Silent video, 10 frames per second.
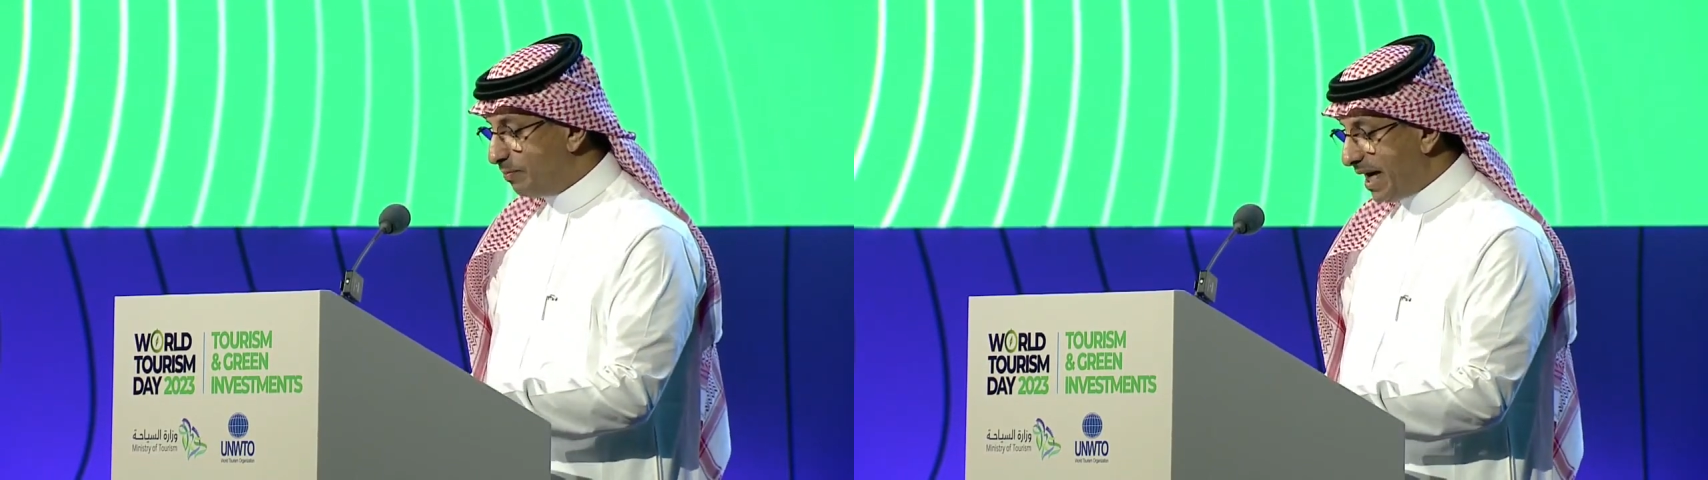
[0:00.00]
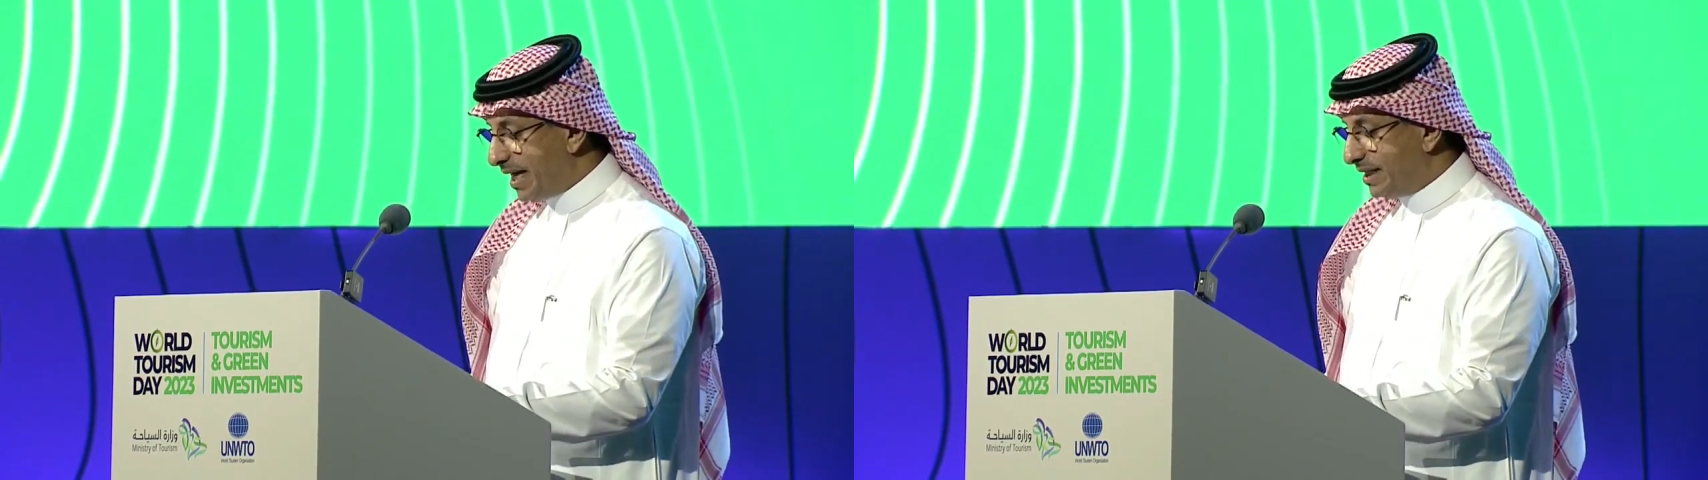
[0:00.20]

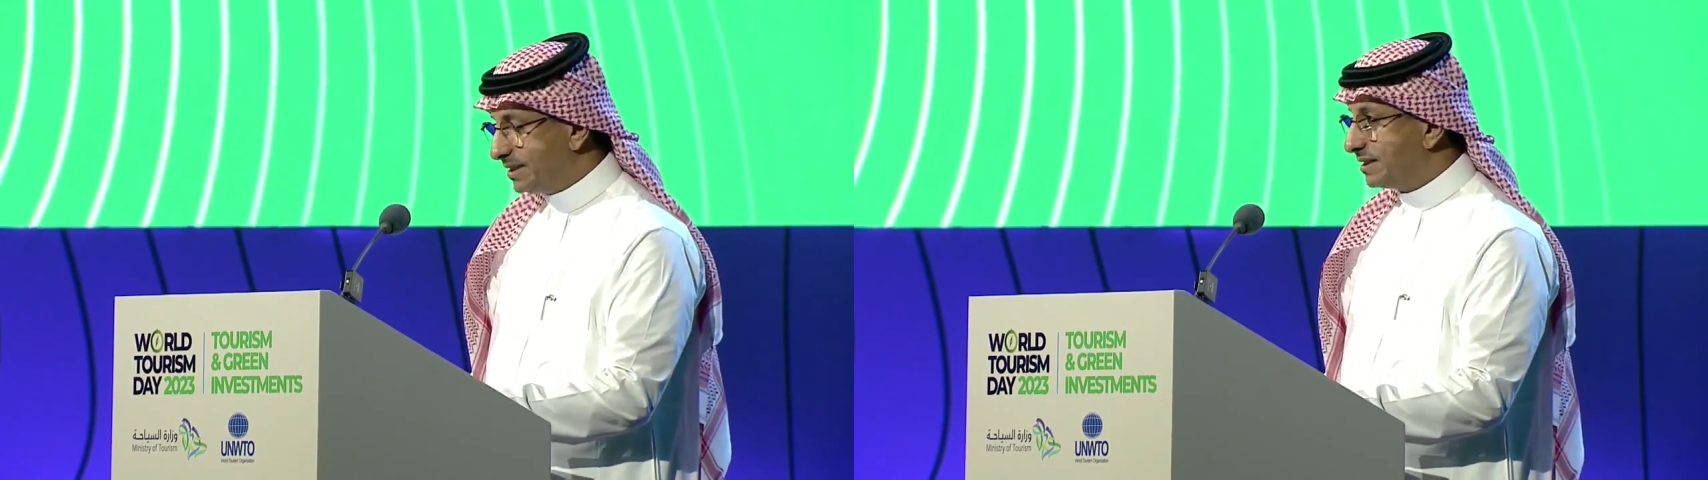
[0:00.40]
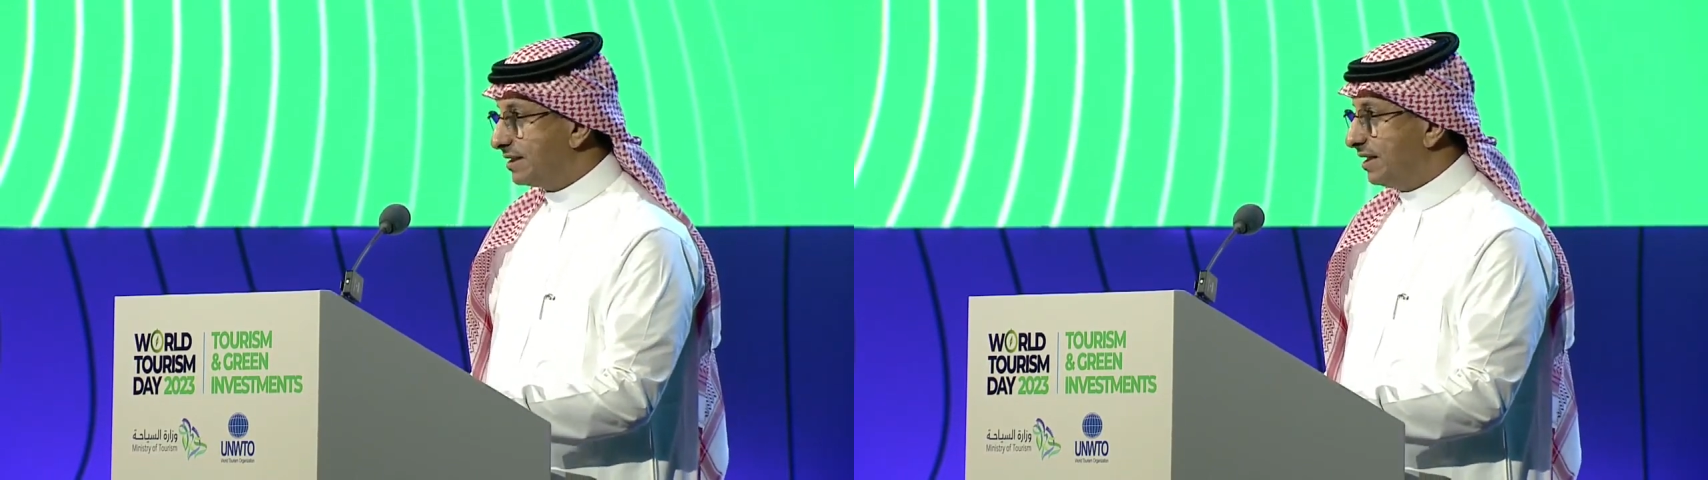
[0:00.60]

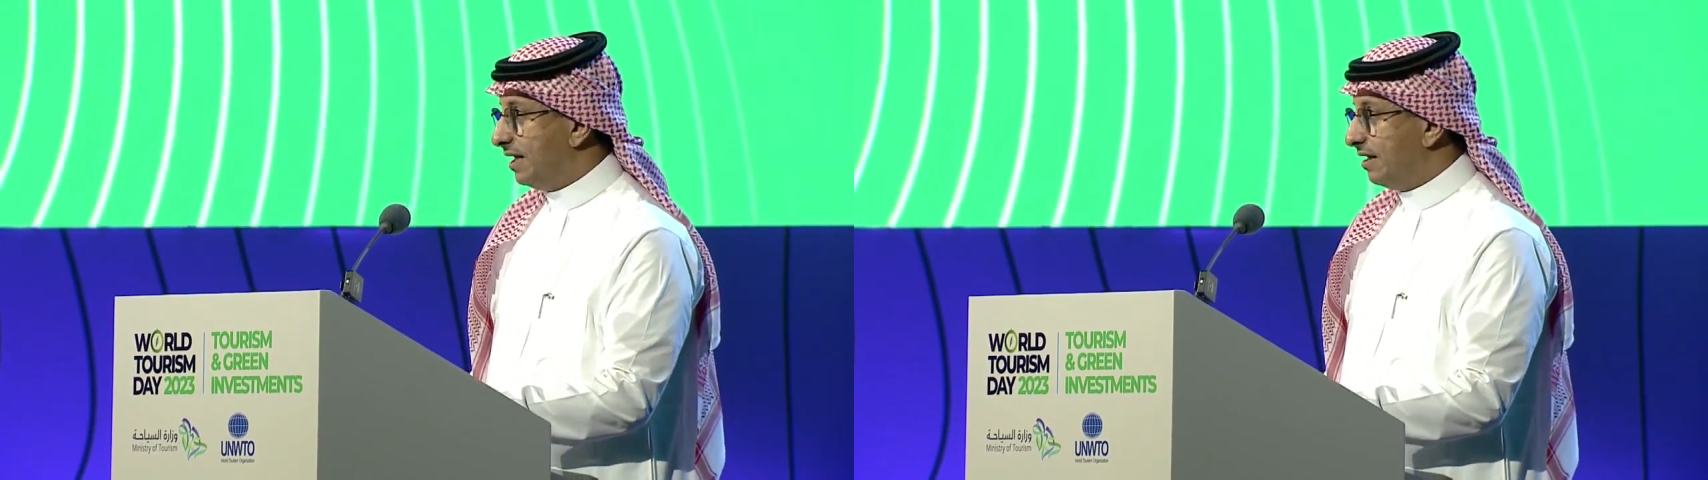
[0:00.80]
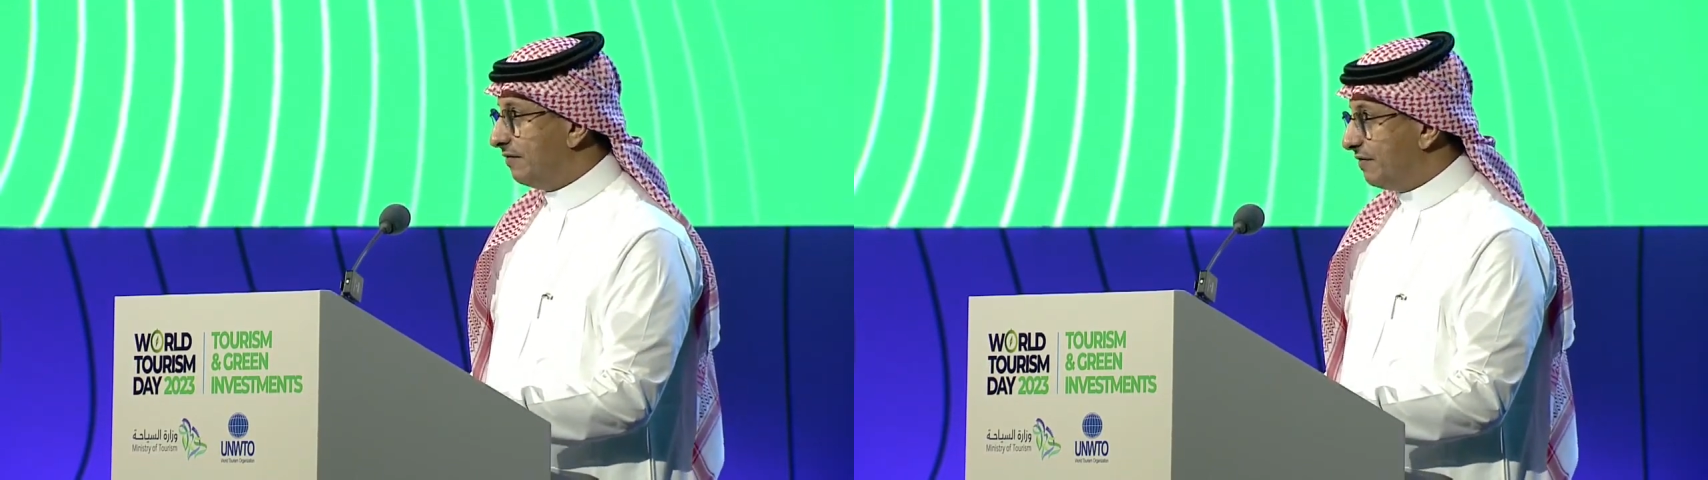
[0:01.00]
balanced
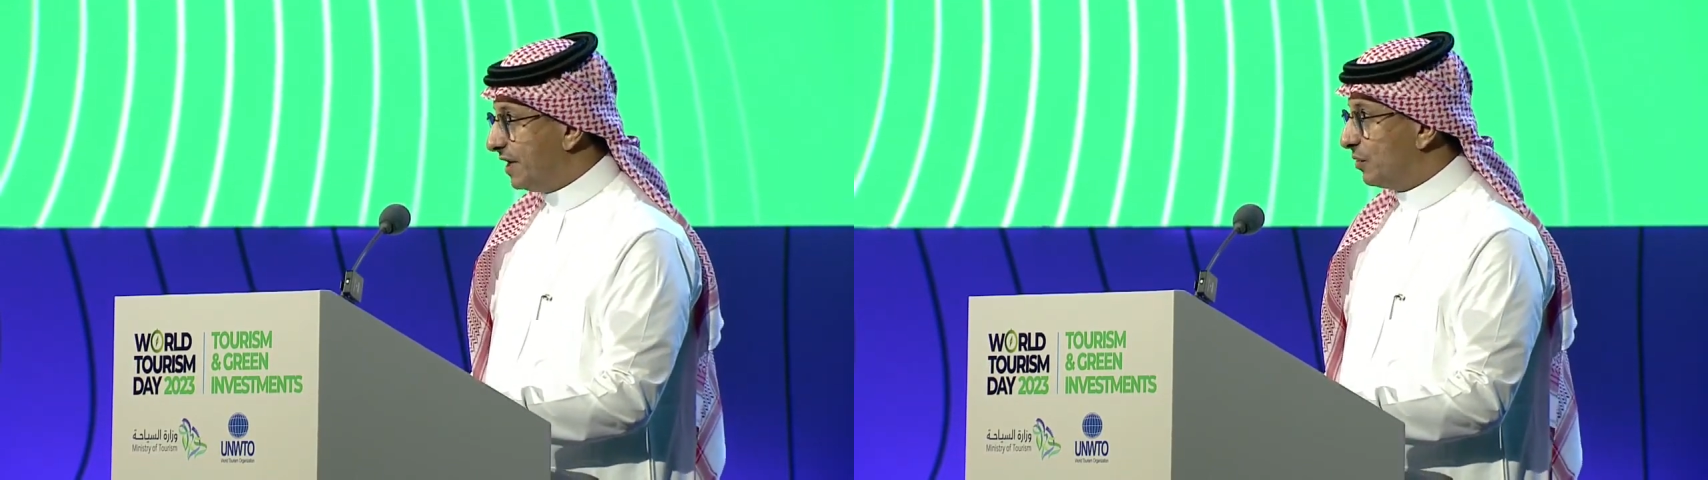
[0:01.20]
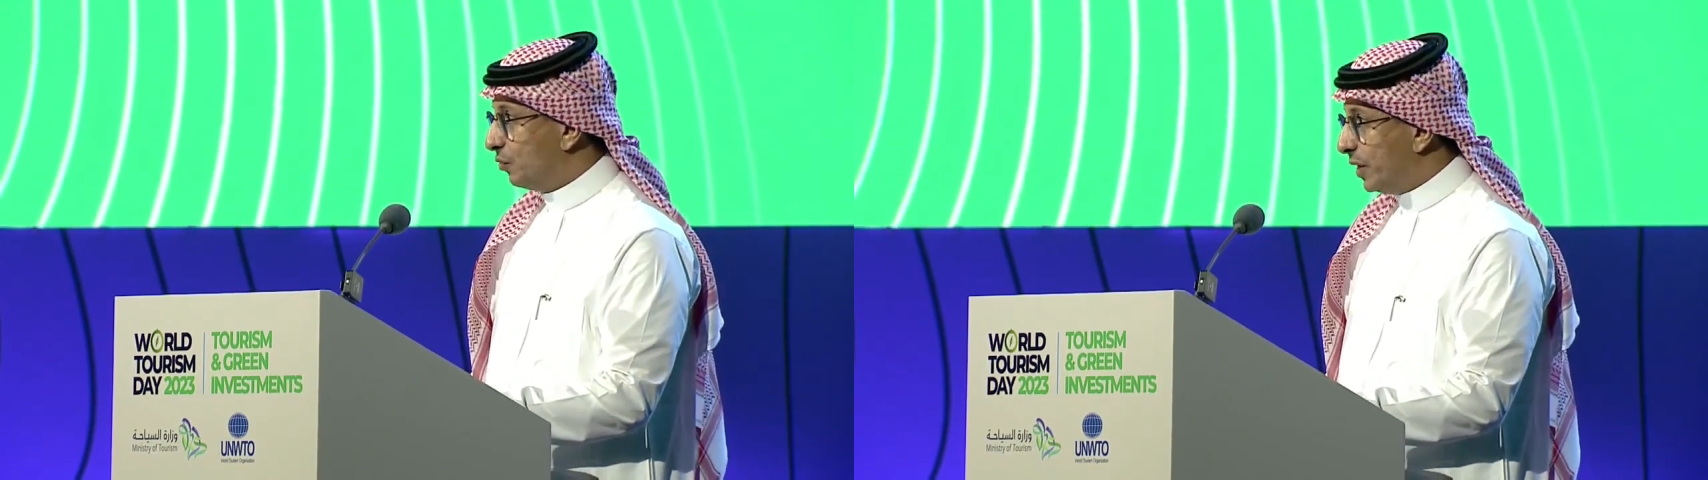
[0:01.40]
and
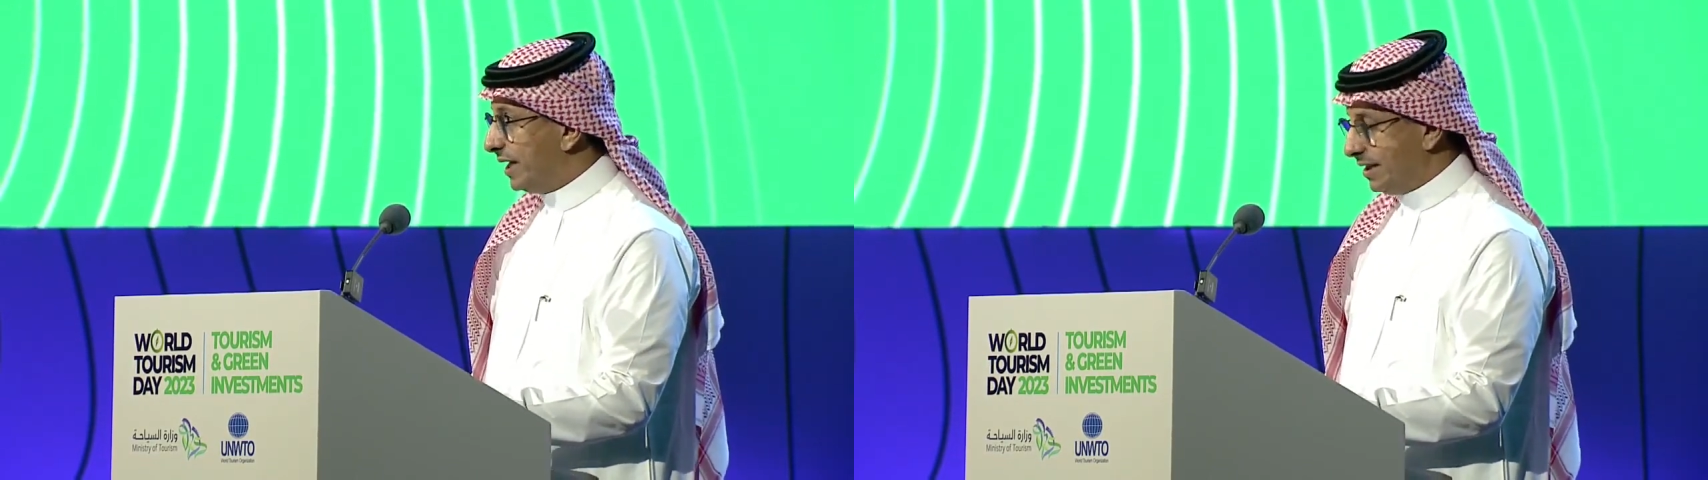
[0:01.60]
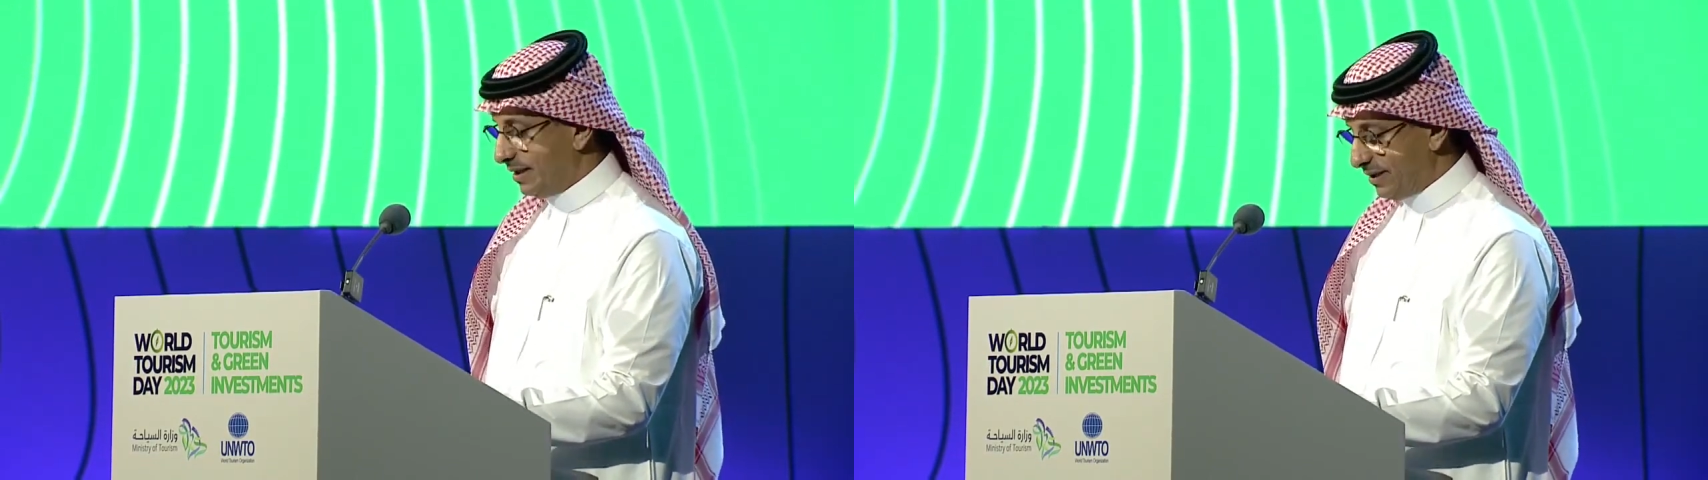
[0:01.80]
fair way?